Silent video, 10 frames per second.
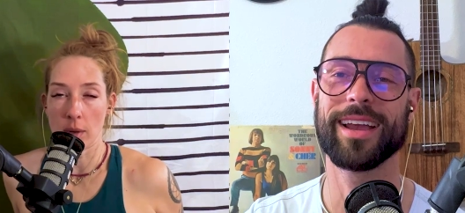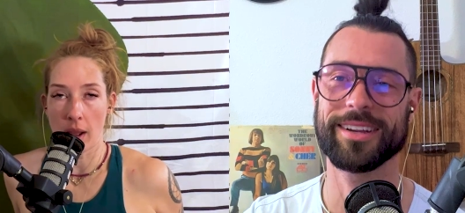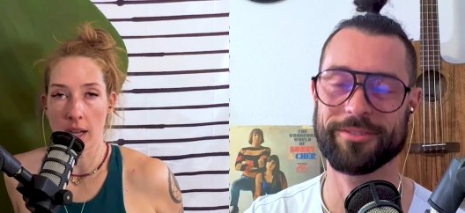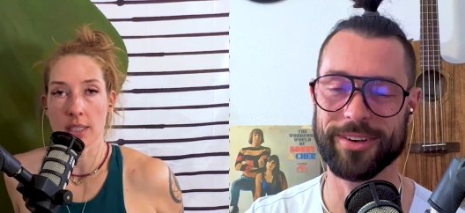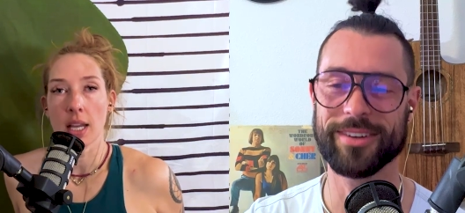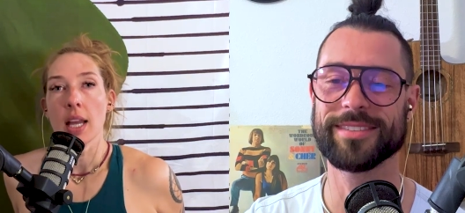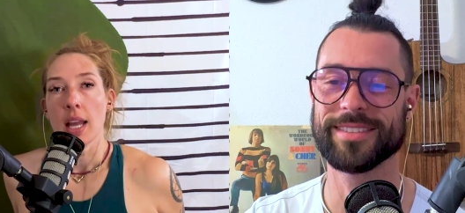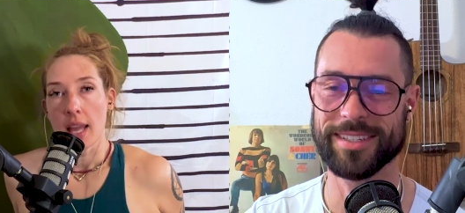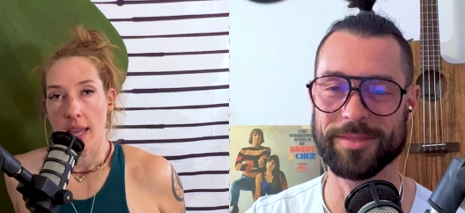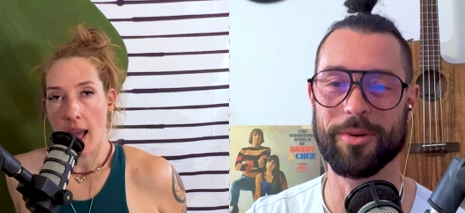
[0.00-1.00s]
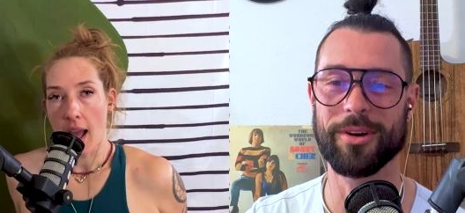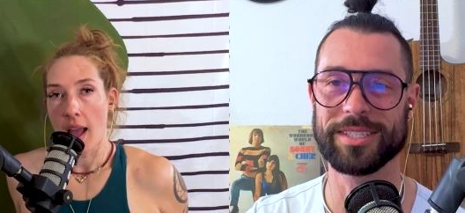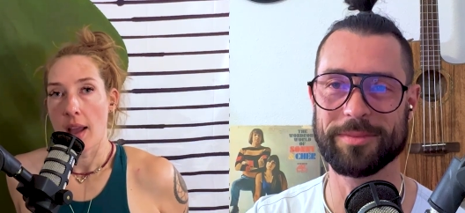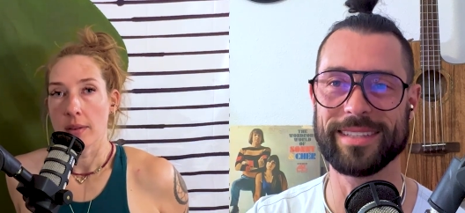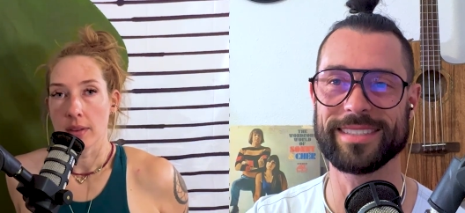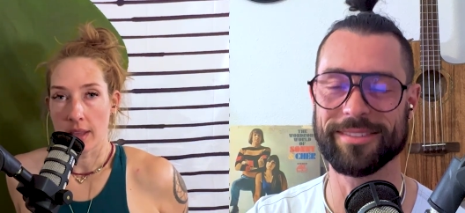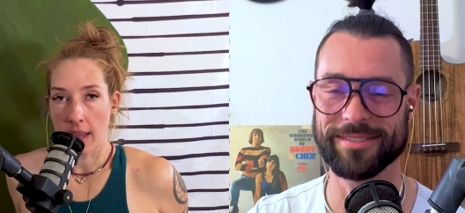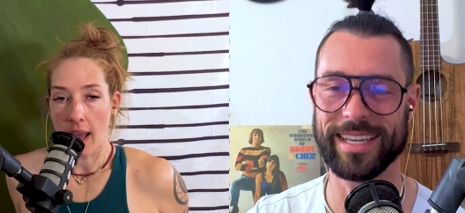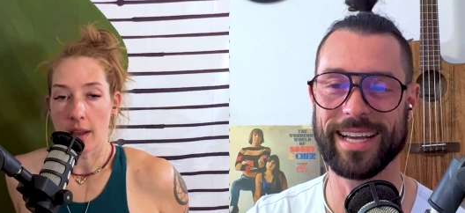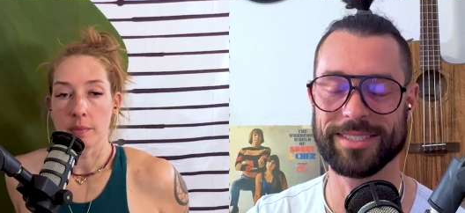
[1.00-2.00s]
Speaker 1: bucks. microphone is yeah. more expensive. Yeah.
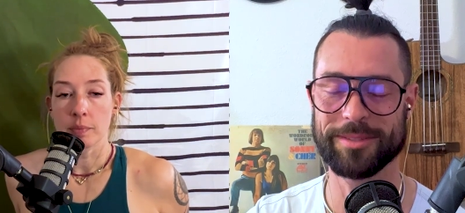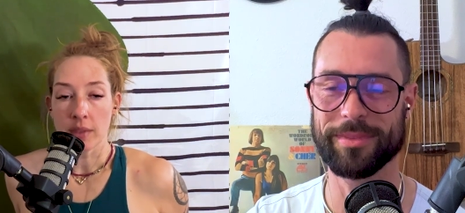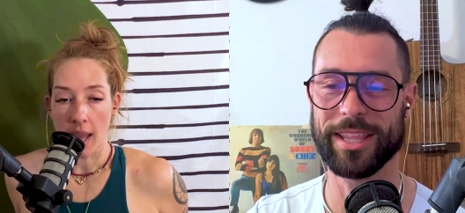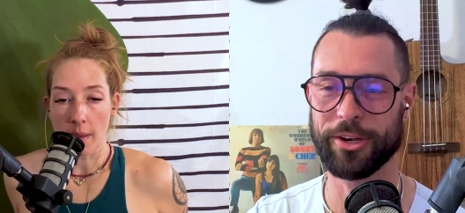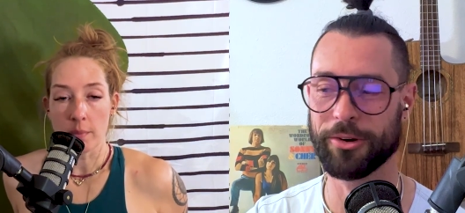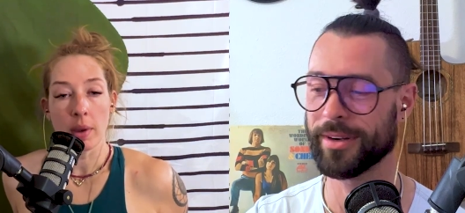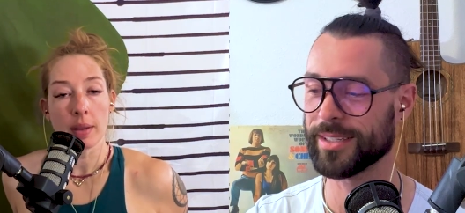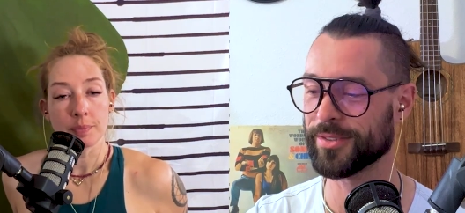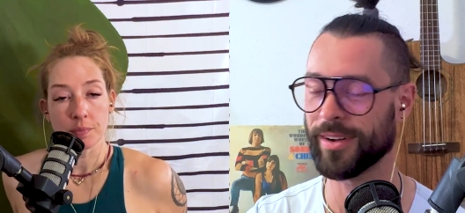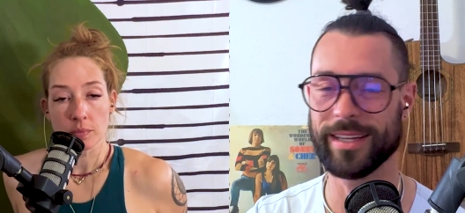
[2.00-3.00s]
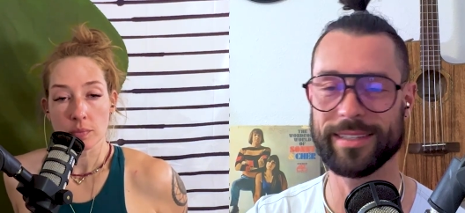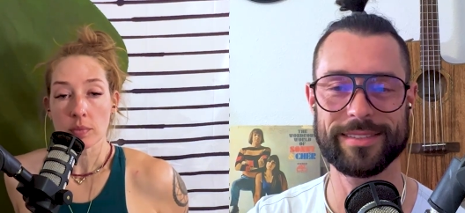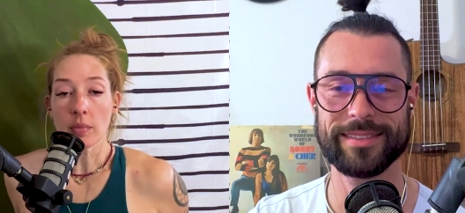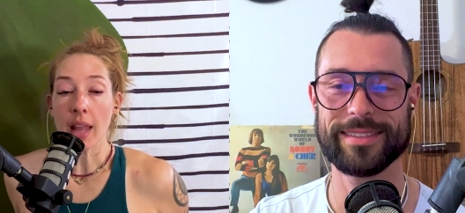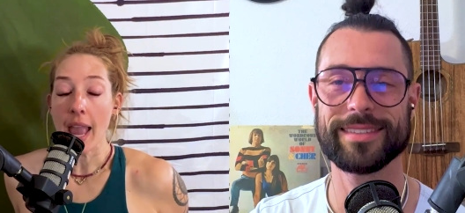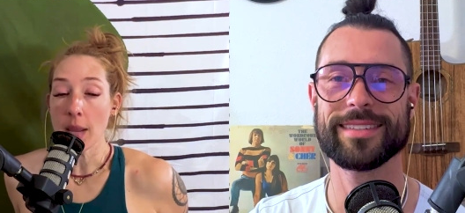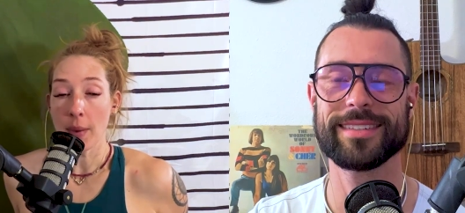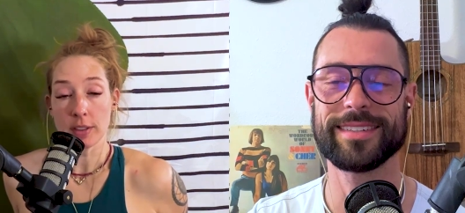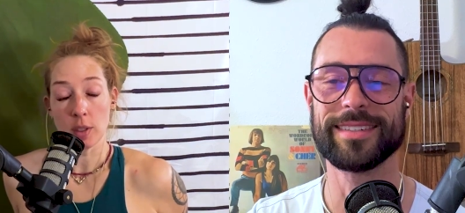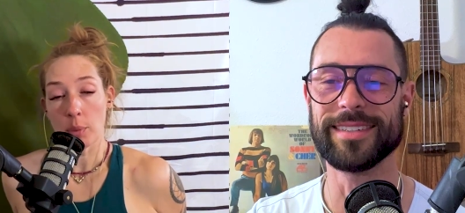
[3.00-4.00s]
Yes. The yeah. cord but, is fine. Anyway,
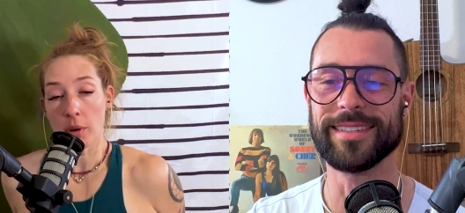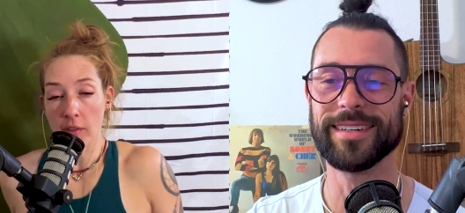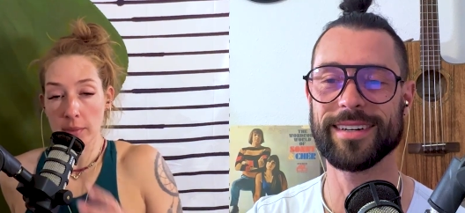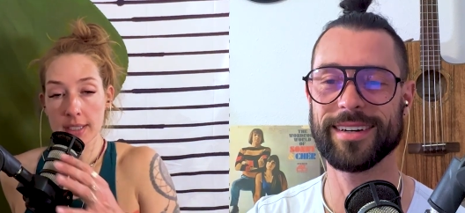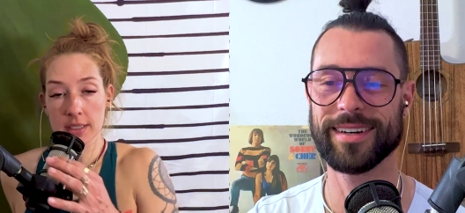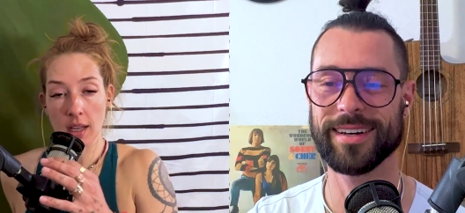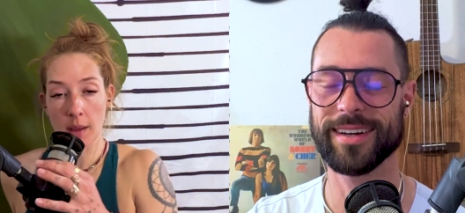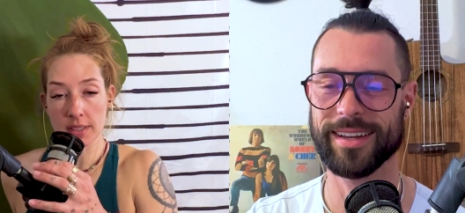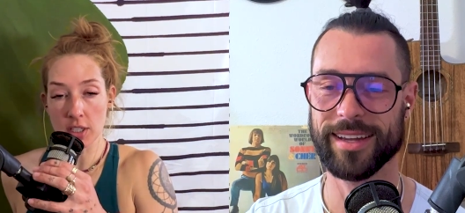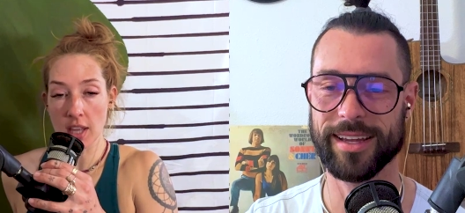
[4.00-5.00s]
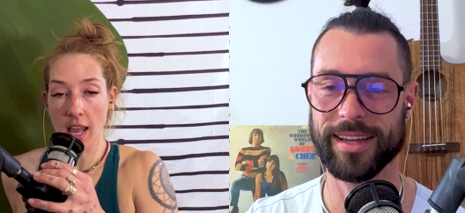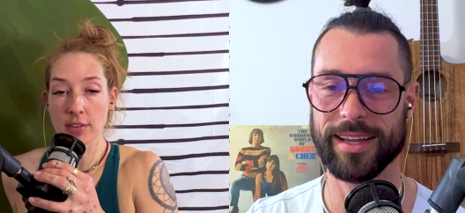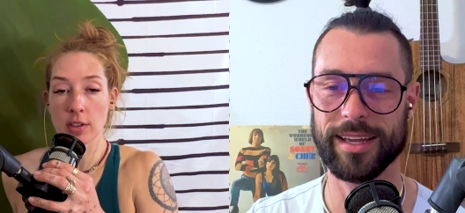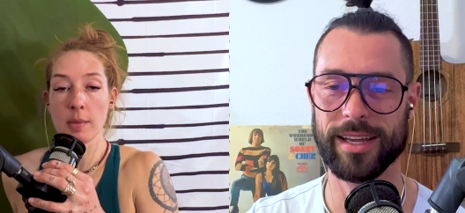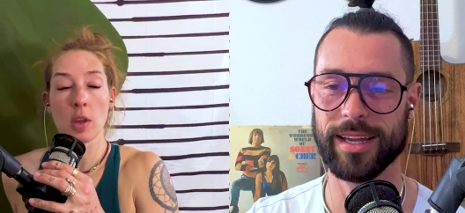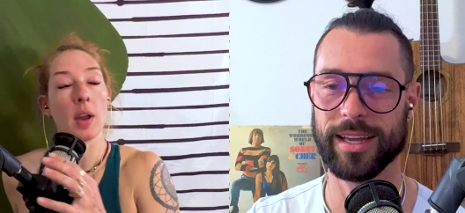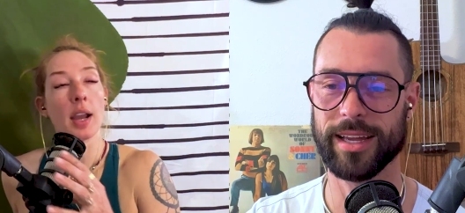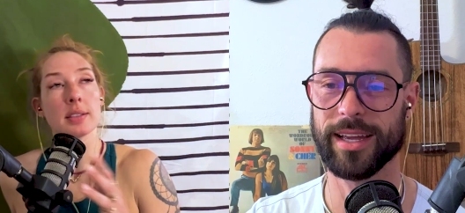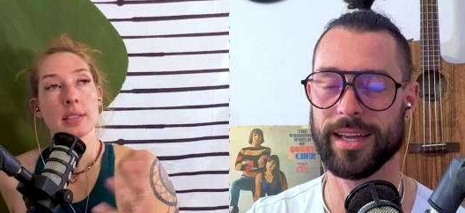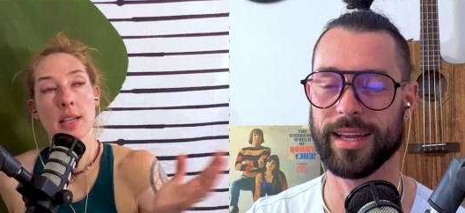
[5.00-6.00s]
so profitablepilates.com slash live stream. You
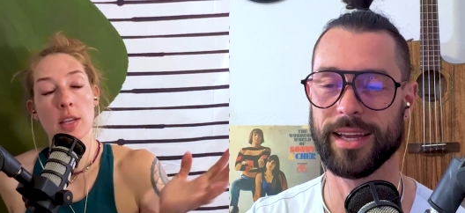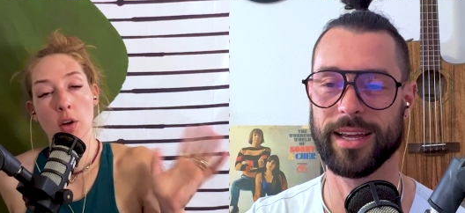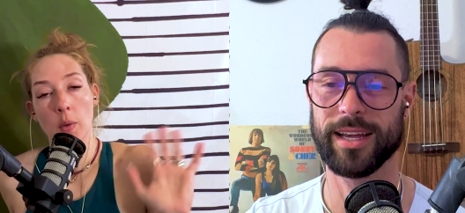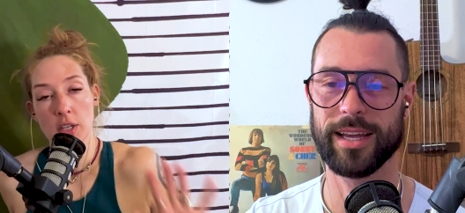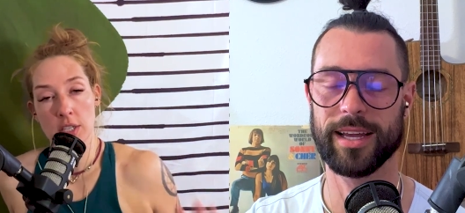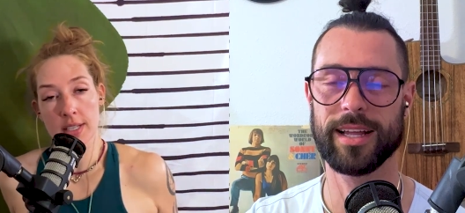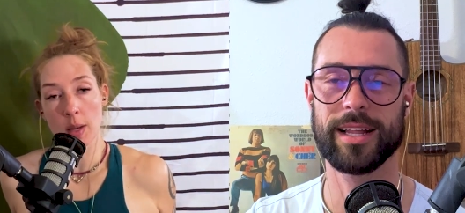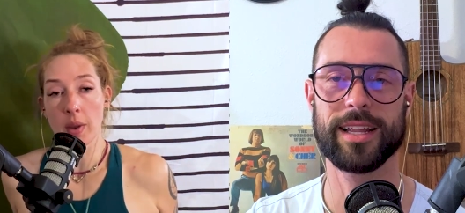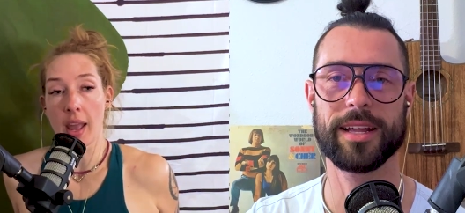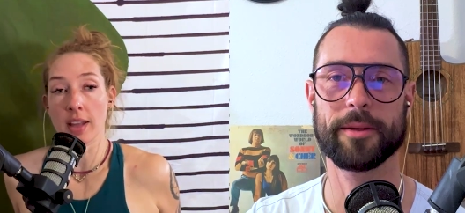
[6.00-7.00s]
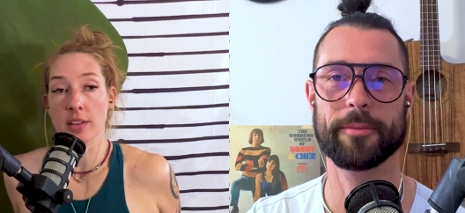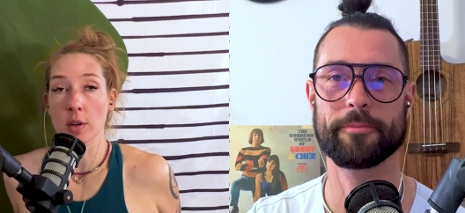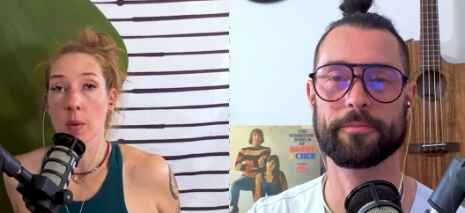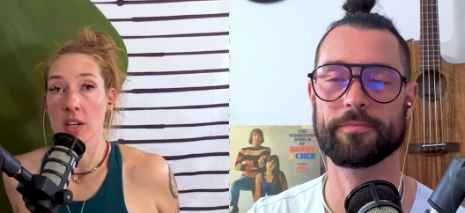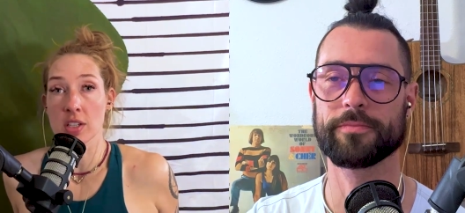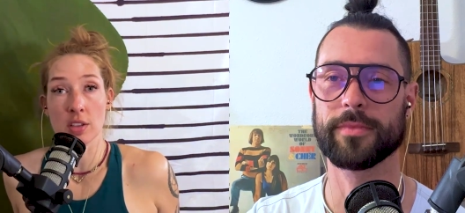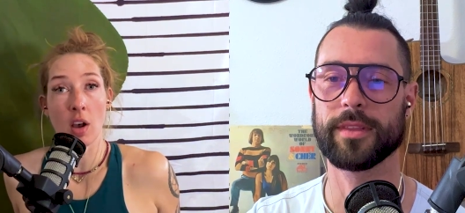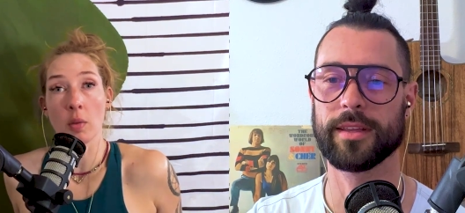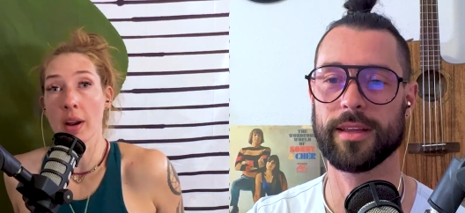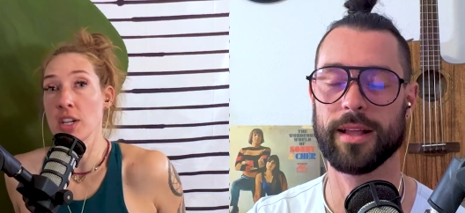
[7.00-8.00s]
guys send your questions in. We answer questions
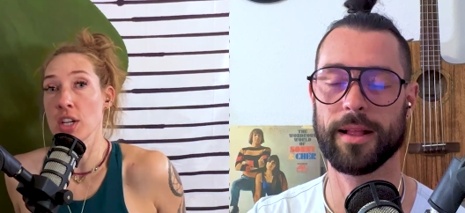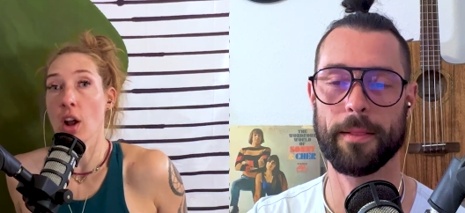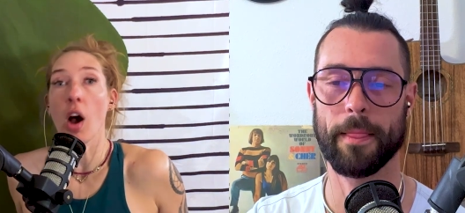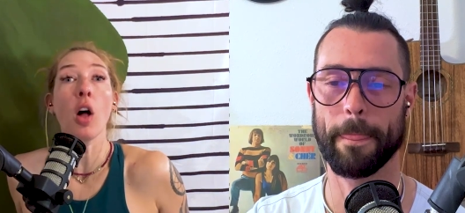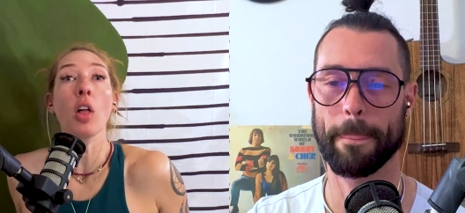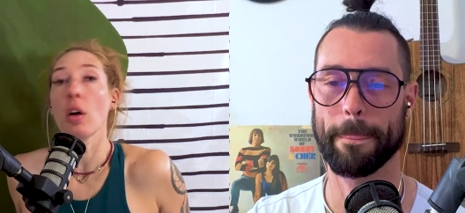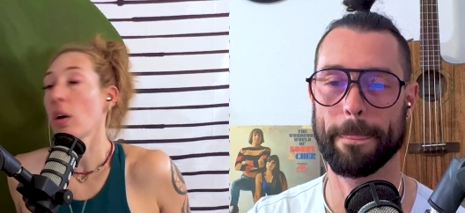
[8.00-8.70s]
ranging all